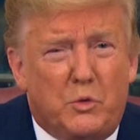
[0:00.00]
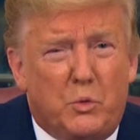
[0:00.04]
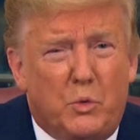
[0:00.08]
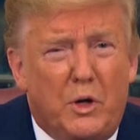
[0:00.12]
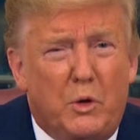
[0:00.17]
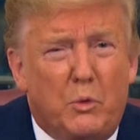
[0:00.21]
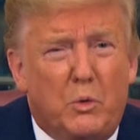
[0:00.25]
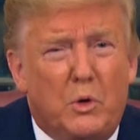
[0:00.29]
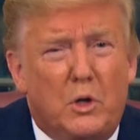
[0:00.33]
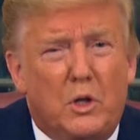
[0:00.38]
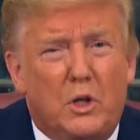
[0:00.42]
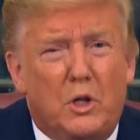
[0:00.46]

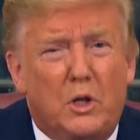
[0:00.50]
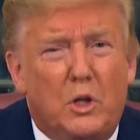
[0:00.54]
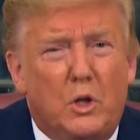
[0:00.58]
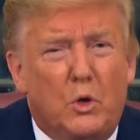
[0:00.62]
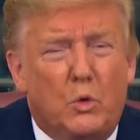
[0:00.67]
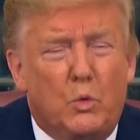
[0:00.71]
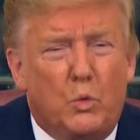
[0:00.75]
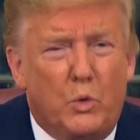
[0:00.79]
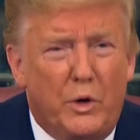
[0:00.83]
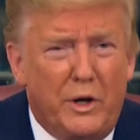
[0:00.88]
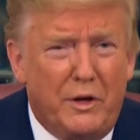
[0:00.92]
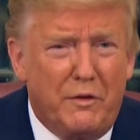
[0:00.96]
we will
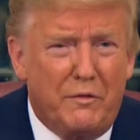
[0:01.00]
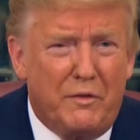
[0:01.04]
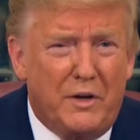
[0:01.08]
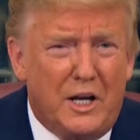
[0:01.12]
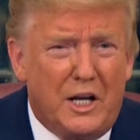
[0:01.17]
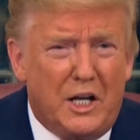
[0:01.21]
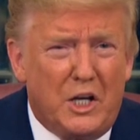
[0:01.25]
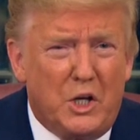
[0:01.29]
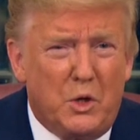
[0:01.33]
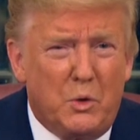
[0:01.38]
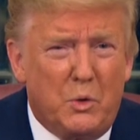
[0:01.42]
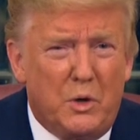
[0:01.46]

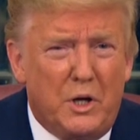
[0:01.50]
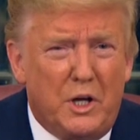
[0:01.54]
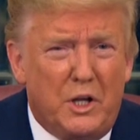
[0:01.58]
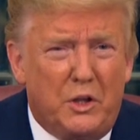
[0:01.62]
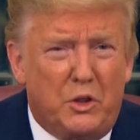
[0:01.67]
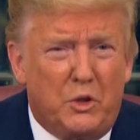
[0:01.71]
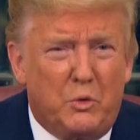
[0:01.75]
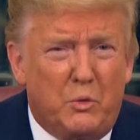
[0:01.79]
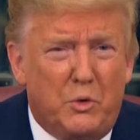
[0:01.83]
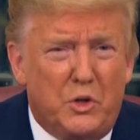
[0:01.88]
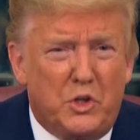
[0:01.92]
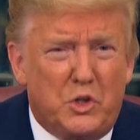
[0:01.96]
reevaluate
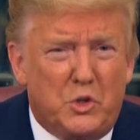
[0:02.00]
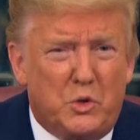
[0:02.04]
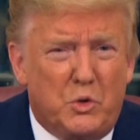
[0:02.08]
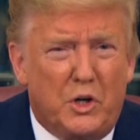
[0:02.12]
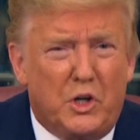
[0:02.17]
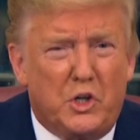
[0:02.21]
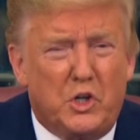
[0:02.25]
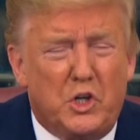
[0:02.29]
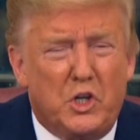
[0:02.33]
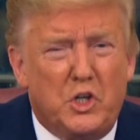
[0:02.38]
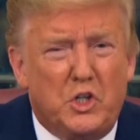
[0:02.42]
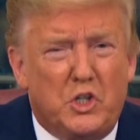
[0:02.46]
the
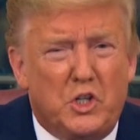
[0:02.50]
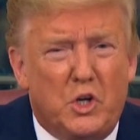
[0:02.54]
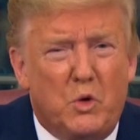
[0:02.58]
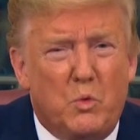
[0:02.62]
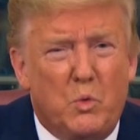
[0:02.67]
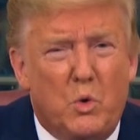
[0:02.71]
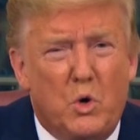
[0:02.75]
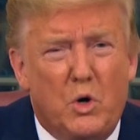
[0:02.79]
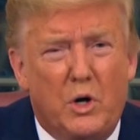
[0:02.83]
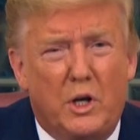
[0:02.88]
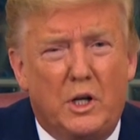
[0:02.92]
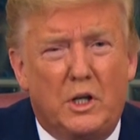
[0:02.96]
restrictions and
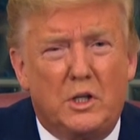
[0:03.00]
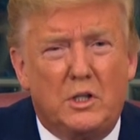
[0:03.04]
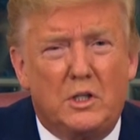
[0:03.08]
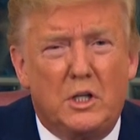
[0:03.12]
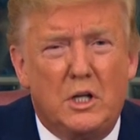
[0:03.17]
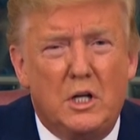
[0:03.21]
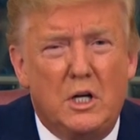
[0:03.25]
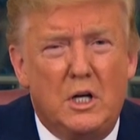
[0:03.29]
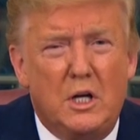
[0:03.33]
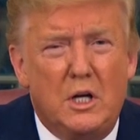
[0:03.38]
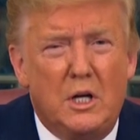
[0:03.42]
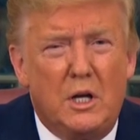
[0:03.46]
warnings
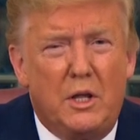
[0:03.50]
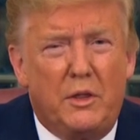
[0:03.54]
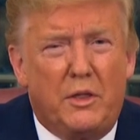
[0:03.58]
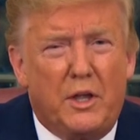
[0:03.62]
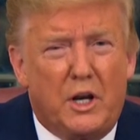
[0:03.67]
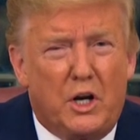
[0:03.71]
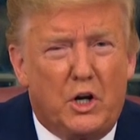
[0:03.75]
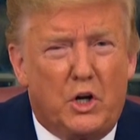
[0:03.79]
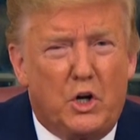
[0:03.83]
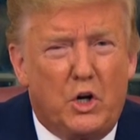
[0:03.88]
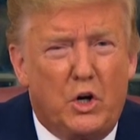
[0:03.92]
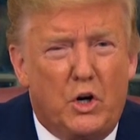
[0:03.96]

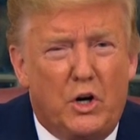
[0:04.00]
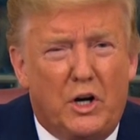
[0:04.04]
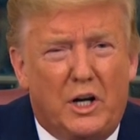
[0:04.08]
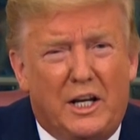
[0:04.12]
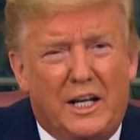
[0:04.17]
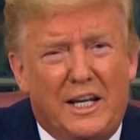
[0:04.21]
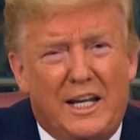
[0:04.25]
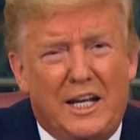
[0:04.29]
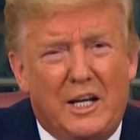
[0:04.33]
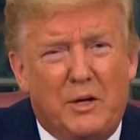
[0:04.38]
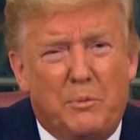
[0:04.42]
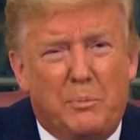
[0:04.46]
that are
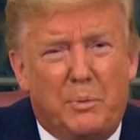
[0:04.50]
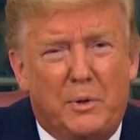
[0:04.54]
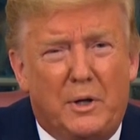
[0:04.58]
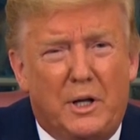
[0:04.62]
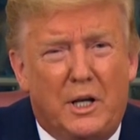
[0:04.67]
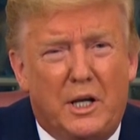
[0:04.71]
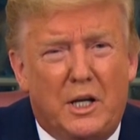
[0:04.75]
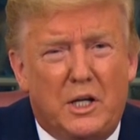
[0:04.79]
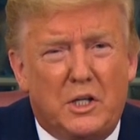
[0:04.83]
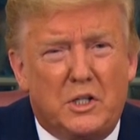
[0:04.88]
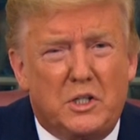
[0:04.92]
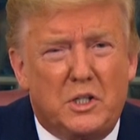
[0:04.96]
currently in
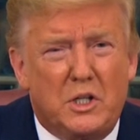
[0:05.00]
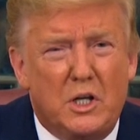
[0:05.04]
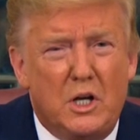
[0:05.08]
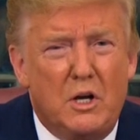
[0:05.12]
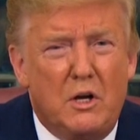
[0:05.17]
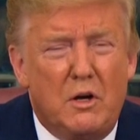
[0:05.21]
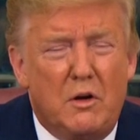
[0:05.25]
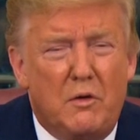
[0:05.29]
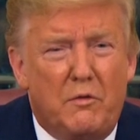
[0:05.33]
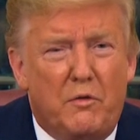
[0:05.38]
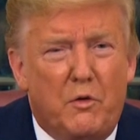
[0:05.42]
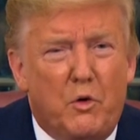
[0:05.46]
place
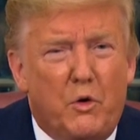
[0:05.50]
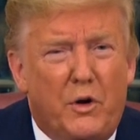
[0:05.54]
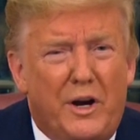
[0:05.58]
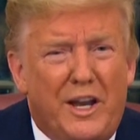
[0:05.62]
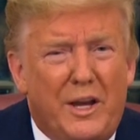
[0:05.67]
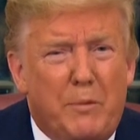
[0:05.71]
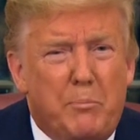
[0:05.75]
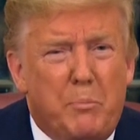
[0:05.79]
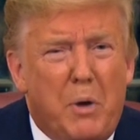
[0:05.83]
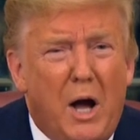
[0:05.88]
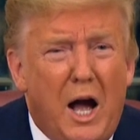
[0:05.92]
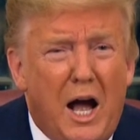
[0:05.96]
for
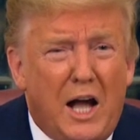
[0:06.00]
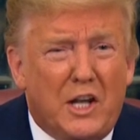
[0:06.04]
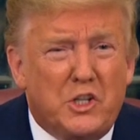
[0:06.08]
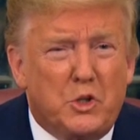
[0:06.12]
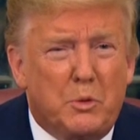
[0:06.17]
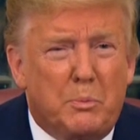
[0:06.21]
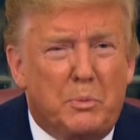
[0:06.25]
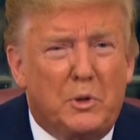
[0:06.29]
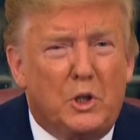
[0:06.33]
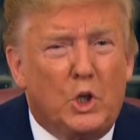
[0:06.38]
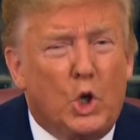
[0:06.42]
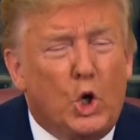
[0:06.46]
a
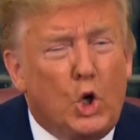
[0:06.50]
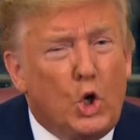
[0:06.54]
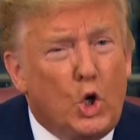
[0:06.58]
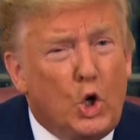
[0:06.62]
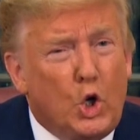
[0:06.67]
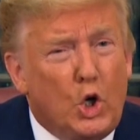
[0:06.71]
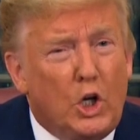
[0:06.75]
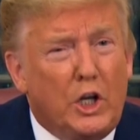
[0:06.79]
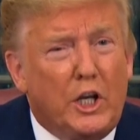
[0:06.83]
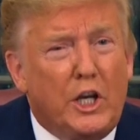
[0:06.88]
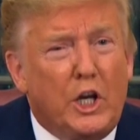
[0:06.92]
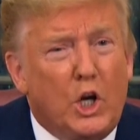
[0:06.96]
possible
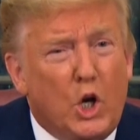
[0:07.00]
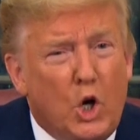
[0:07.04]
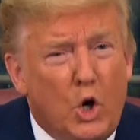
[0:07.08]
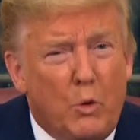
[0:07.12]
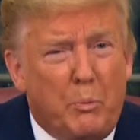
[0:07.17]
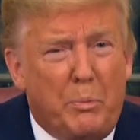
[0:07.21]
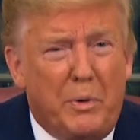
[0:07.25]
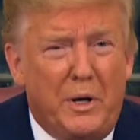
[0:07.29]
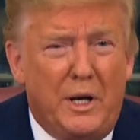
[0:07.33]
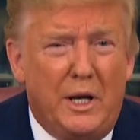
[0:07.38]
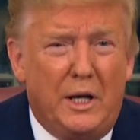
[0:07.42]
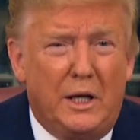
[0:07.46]
early
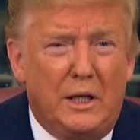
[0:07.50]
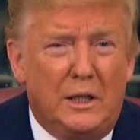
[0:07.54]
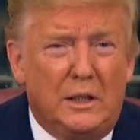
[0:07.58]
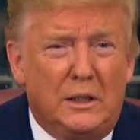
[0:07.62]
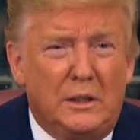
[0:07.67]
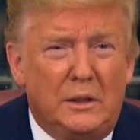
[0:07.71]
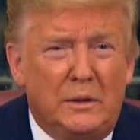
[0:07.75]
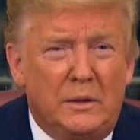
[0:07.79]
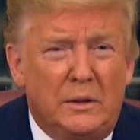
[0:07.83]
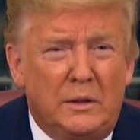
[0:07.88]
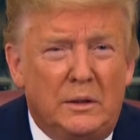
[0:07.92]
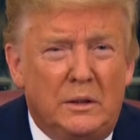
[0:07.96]
opening.
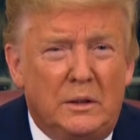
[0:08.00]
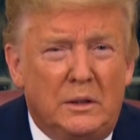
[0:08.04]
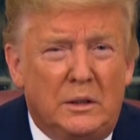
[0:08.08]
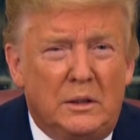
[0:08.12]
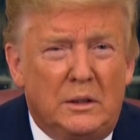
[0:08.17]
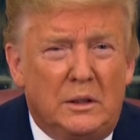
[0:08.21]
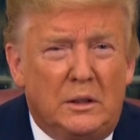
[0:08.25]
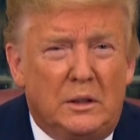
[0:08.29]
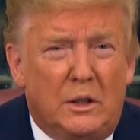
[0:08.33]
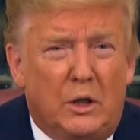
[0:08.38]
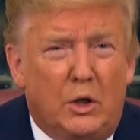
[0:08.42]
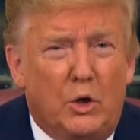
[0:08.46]

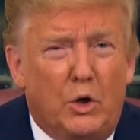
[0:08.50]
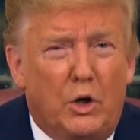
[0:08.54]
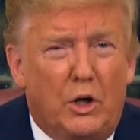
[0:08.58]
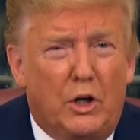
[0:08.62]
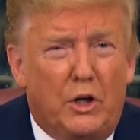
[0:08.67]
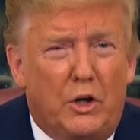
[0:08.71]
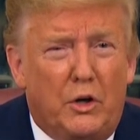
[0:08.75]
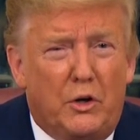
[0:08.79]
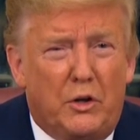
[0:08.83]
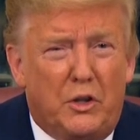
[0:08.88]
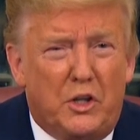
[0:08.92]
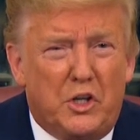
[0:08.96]

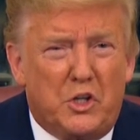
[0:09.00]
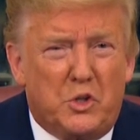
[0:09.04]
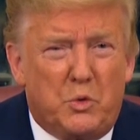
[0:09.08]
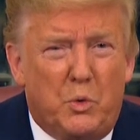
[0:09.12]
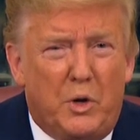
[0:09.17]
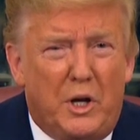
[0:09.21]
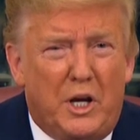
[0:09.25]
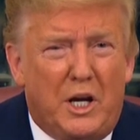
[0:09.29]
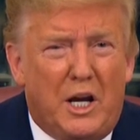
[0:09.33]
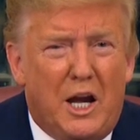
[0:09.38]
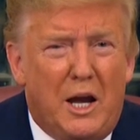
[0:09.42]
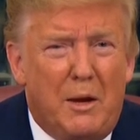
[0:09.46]
Earlier this
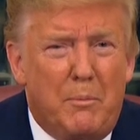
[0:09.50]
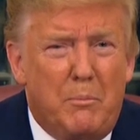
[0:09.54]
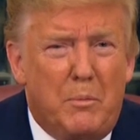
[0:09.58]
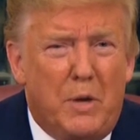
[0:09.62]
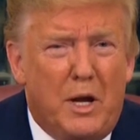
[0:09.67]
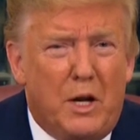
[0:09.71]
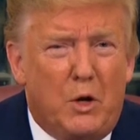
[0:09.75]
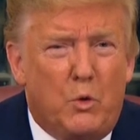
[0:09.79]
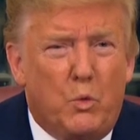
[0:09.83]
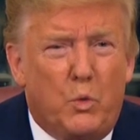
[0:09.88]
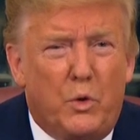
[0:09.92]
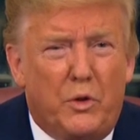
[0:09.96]
week, I
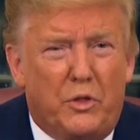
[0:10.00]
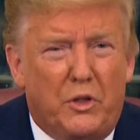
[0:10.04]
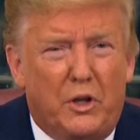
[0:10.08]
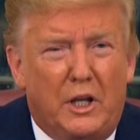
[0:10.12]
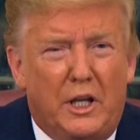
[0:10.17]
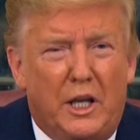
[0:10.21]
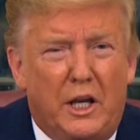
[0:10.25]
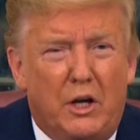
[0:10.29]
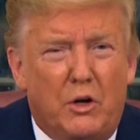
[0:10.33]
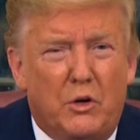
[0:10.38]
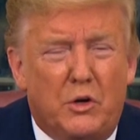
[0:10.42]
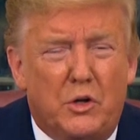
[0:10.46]
met with the
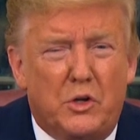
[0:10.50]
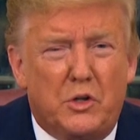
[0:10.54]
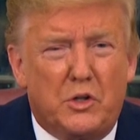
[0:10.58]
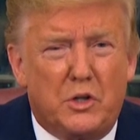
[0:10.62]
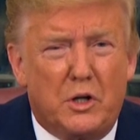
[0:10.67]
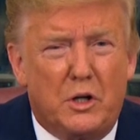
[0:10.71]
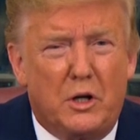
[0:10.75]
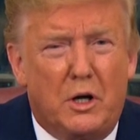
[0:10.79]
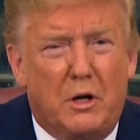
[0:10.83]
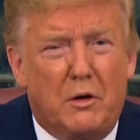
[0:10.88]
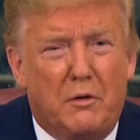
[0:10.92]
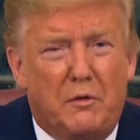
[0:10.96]
leaders
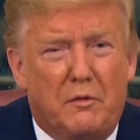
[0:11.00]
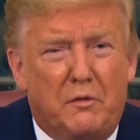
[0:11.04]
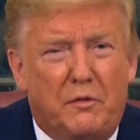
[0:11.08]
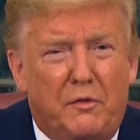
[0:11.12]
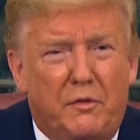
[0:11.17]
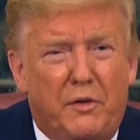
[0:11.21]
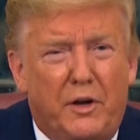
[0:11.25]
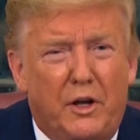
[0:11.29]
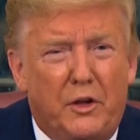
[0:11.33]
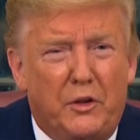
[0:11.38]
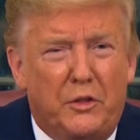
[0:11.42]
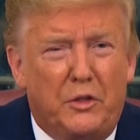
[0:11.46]

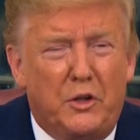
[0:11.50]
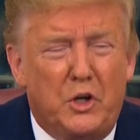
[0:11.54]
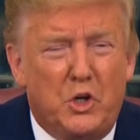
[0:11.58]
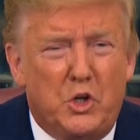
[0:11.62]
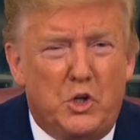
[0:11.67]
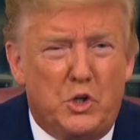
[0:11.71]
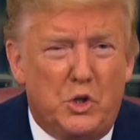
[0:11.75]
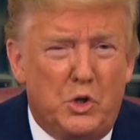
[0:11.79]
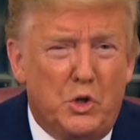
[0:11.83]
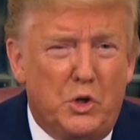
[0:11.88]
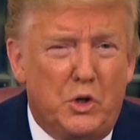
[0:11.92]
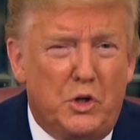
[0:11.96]
of health
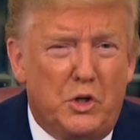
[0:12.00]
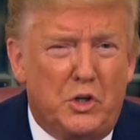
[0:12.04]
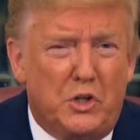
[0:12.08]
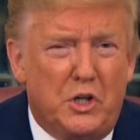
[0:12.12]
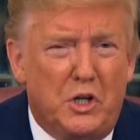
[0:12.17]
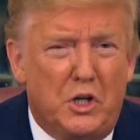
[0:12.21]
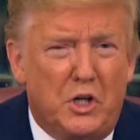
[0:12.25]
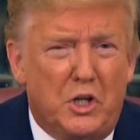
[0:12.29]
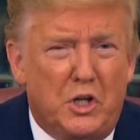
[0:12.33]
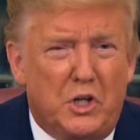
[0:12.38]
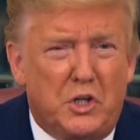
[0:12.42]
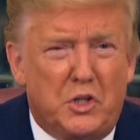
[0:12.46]
insurance
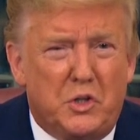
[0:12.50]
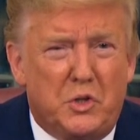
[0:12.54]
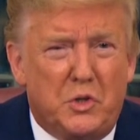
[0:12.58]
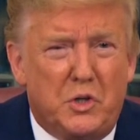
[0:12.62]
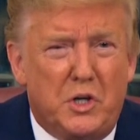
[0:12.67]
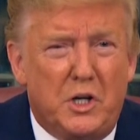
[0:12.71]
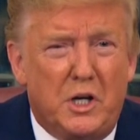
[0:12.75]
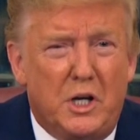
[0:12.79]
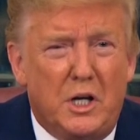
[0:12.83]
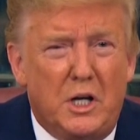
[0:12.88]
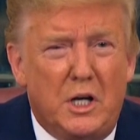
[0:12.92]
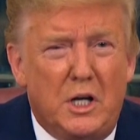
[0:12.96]

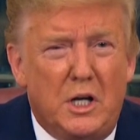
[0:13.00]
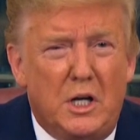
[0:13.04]
industry